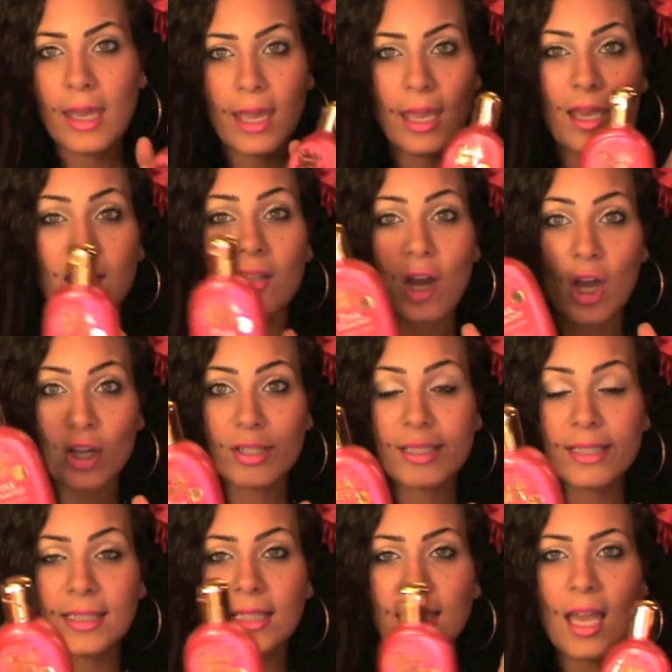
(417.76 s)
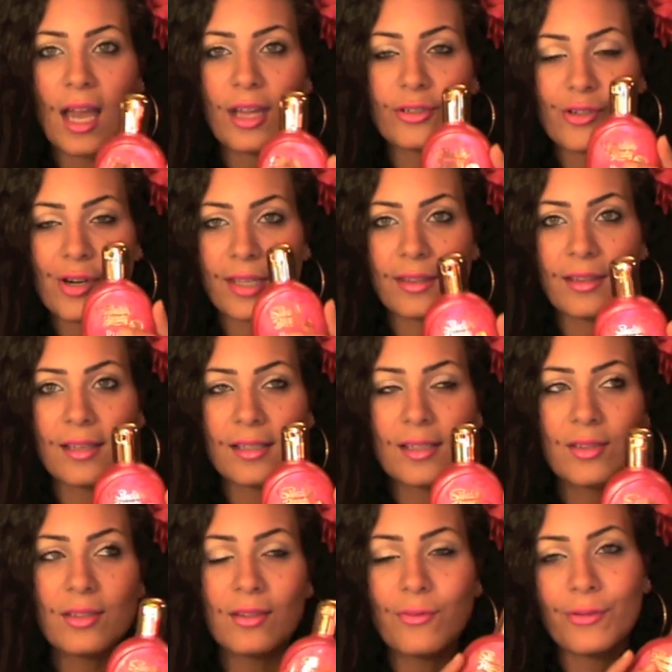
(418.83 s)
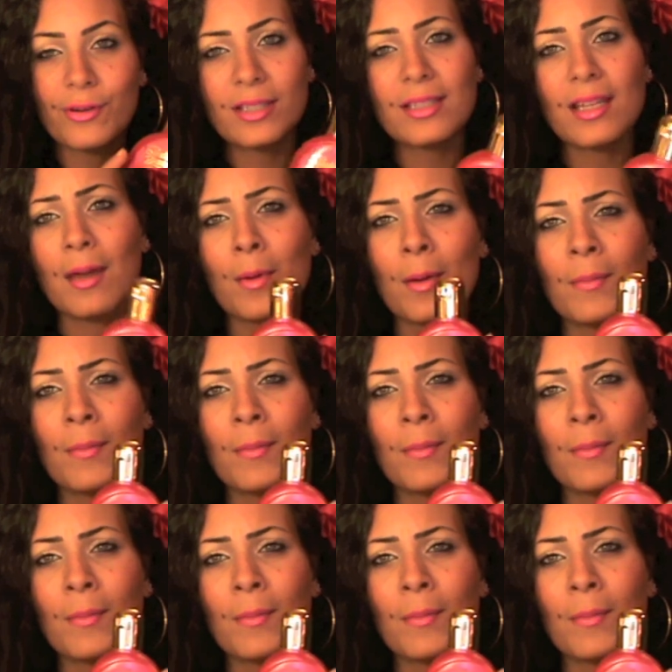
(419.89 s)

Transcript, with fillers: And honestly, I tried this the first time.